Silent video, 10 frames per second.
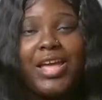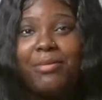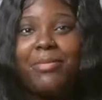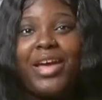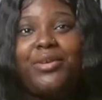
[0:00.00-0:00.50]

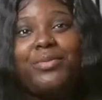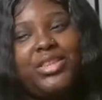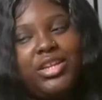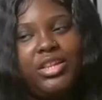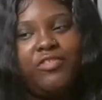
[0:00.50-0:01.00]
am back
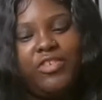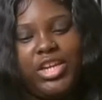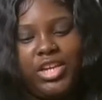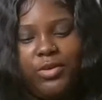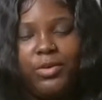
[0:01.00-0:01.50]
with another
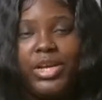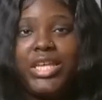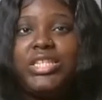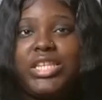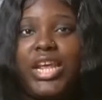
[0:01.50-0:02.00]
video
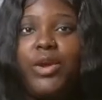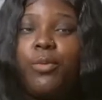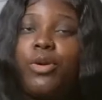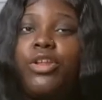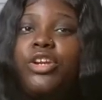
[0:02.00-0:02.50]
and today
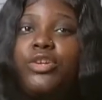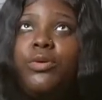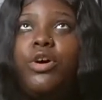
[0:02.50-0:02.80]
we're going to do